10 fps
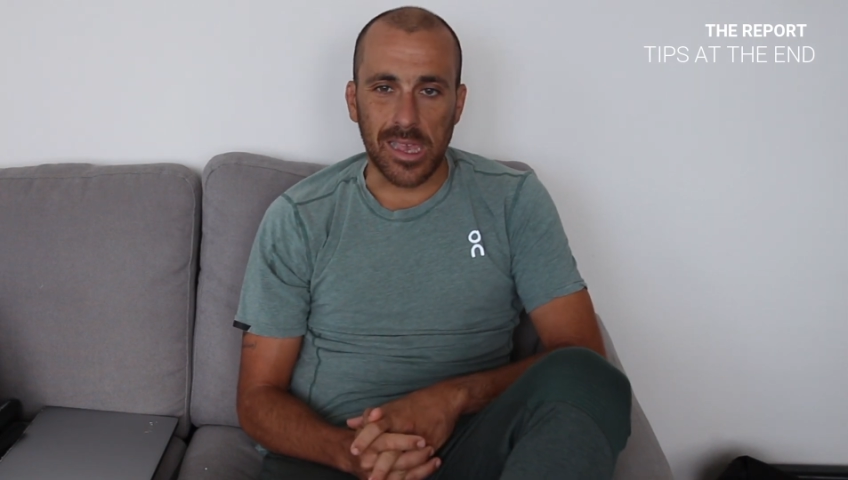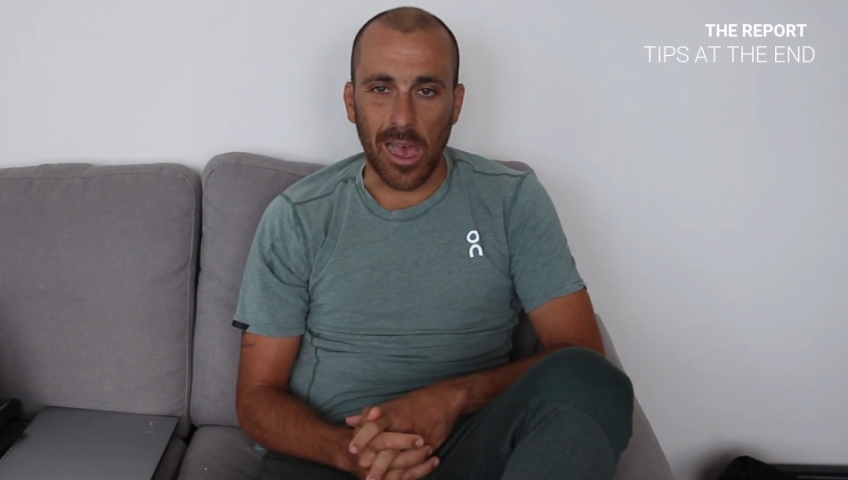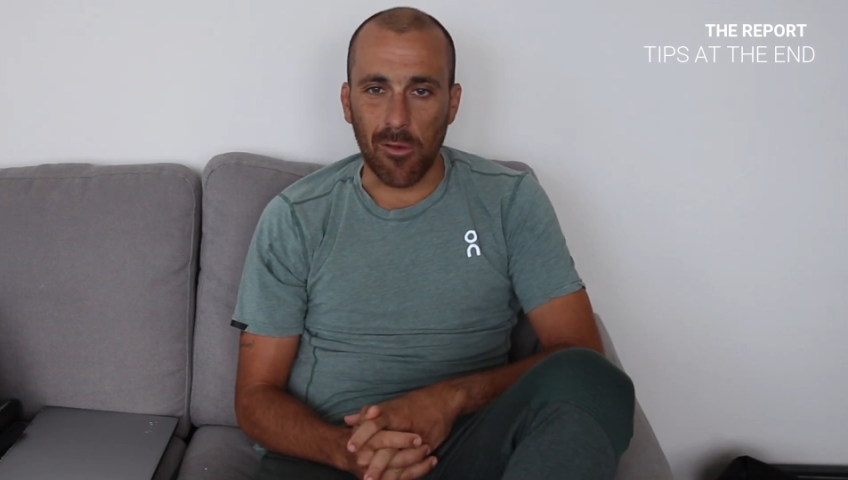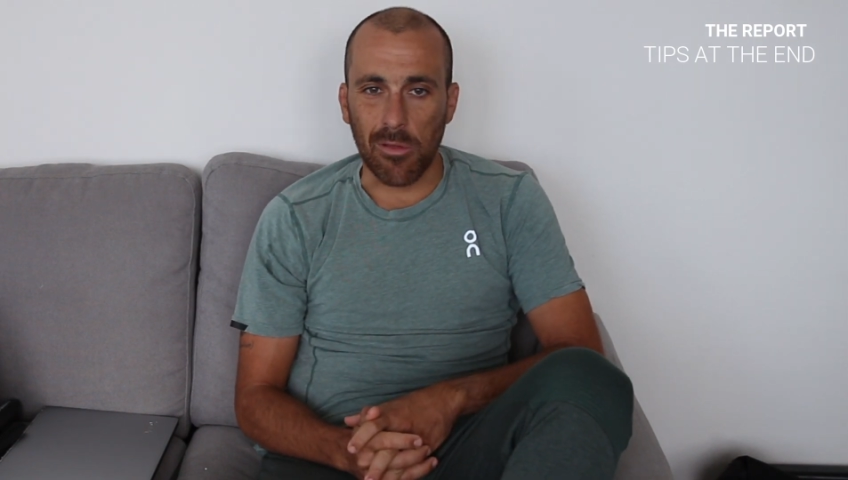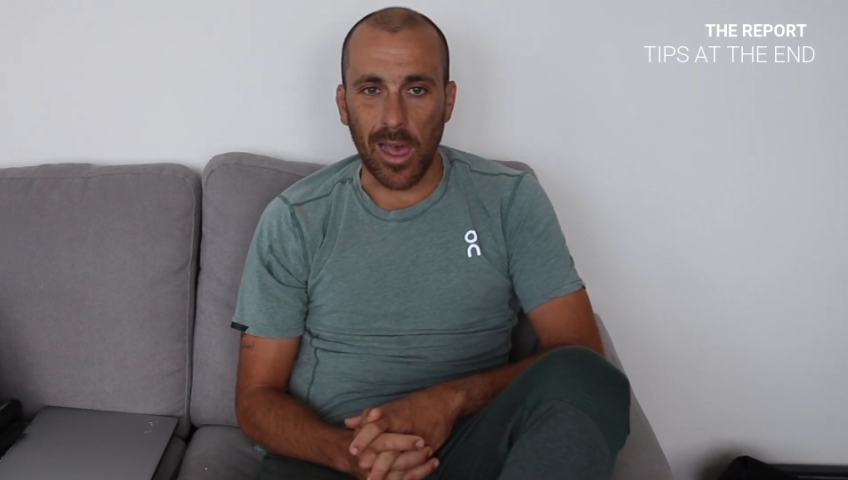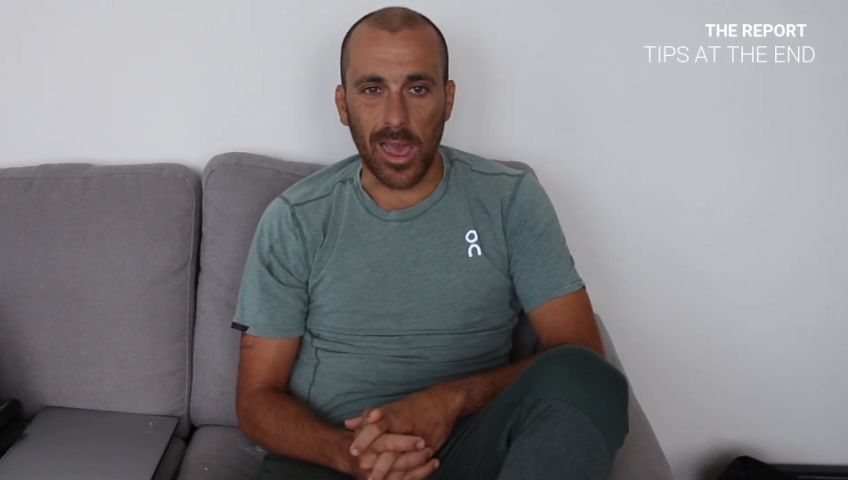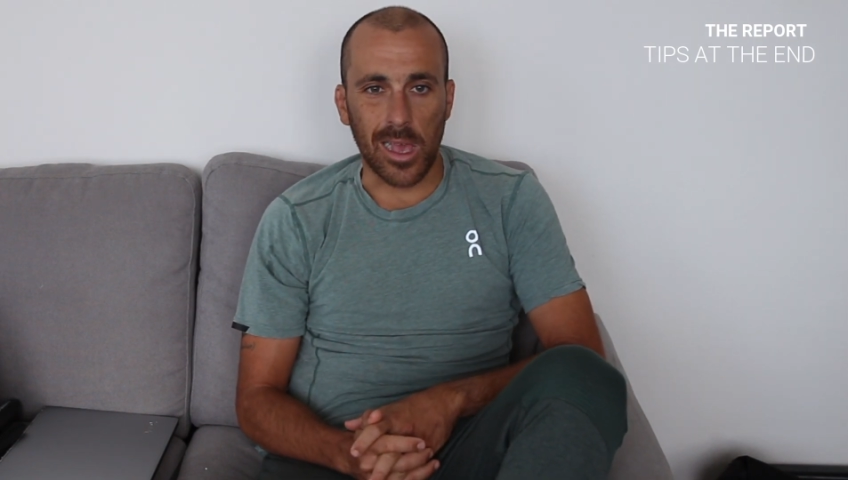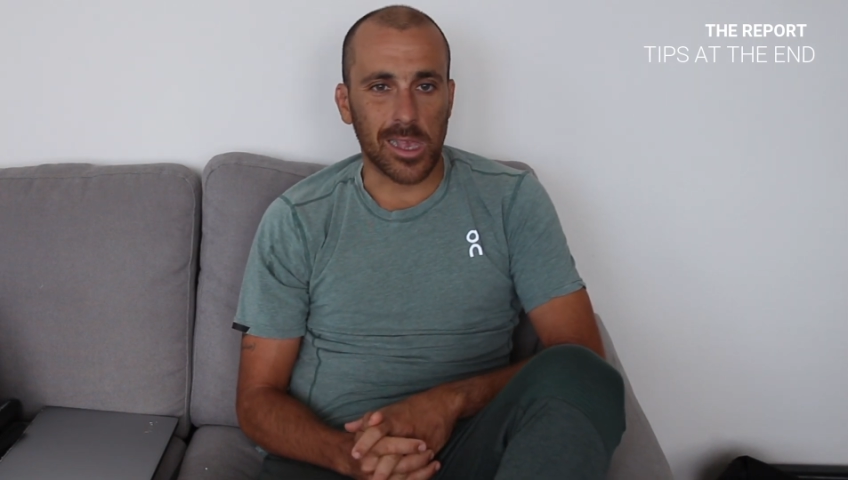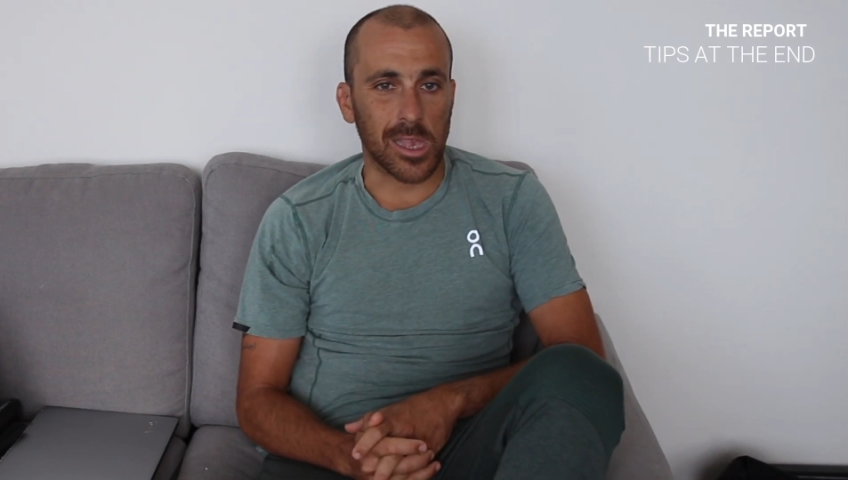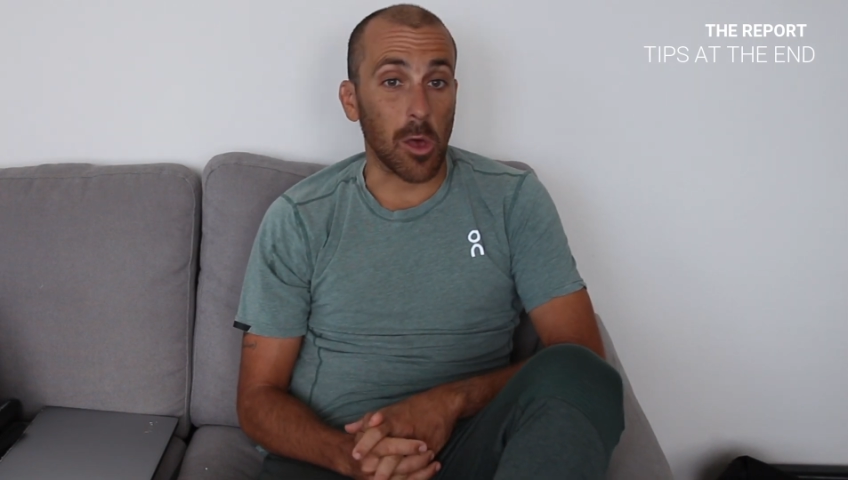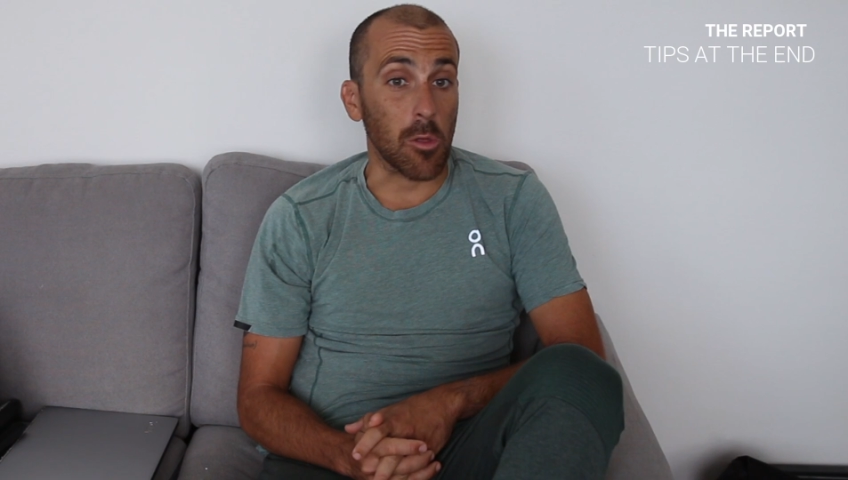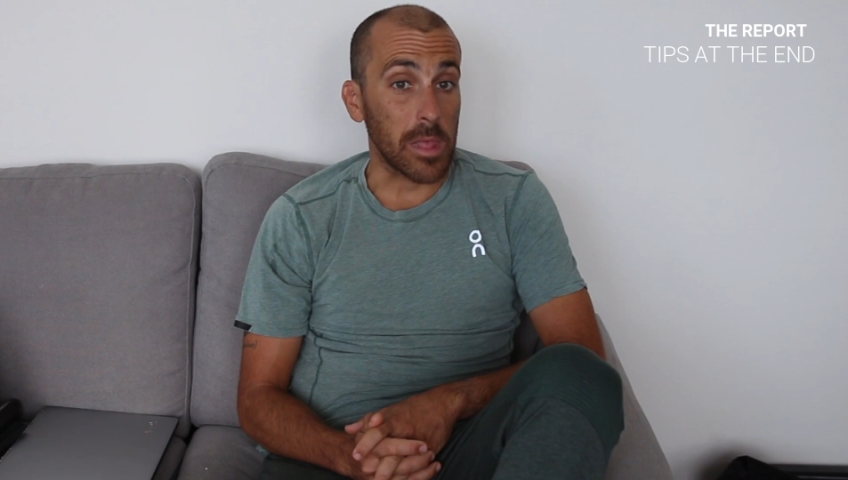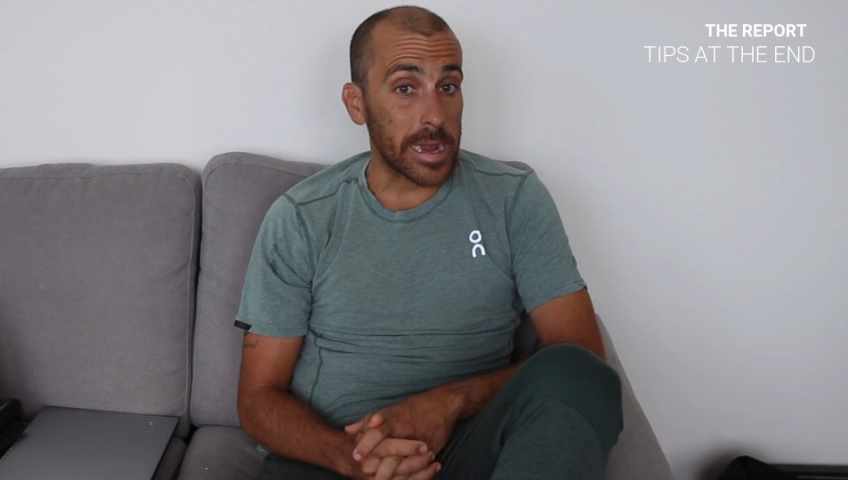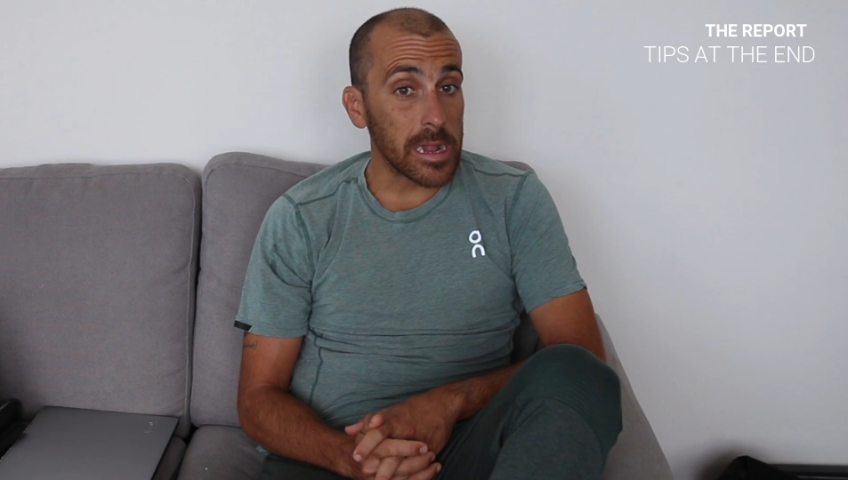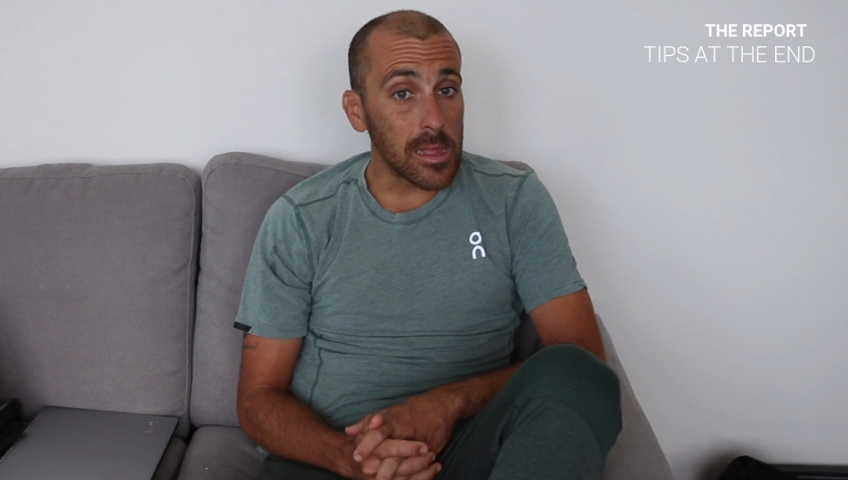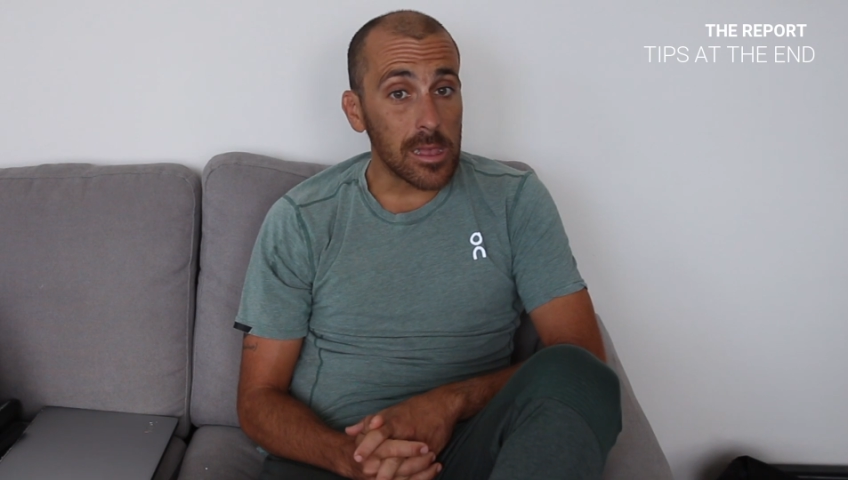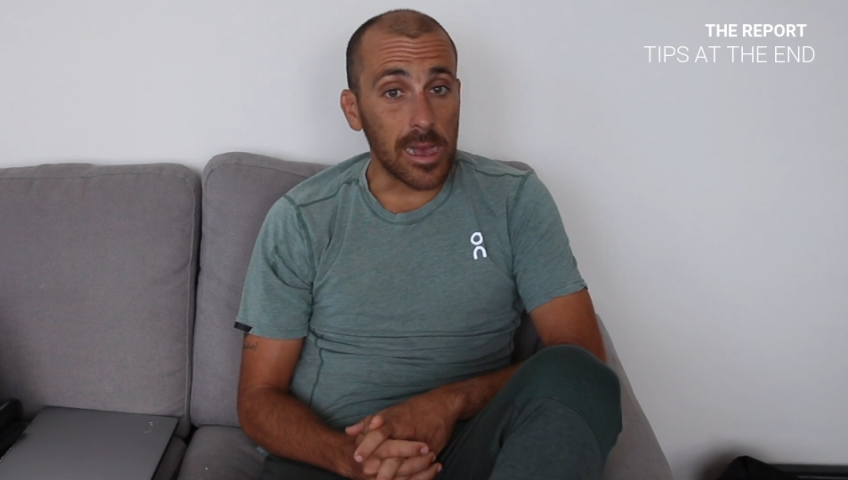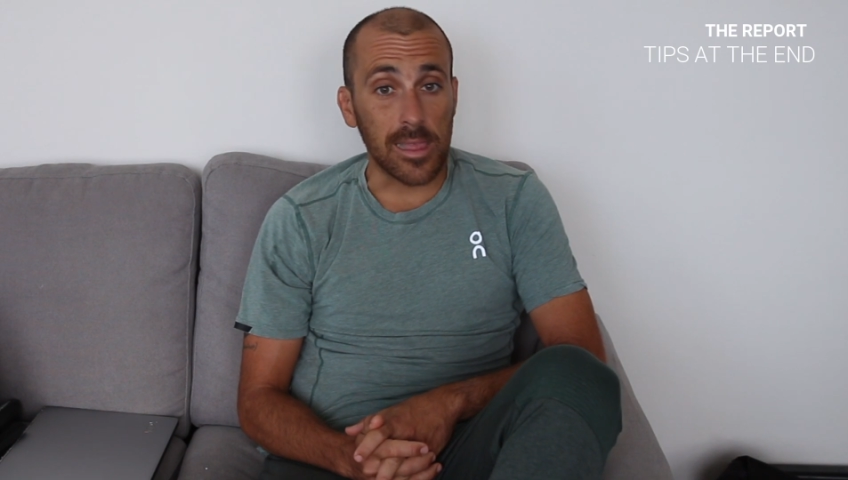sound like so little,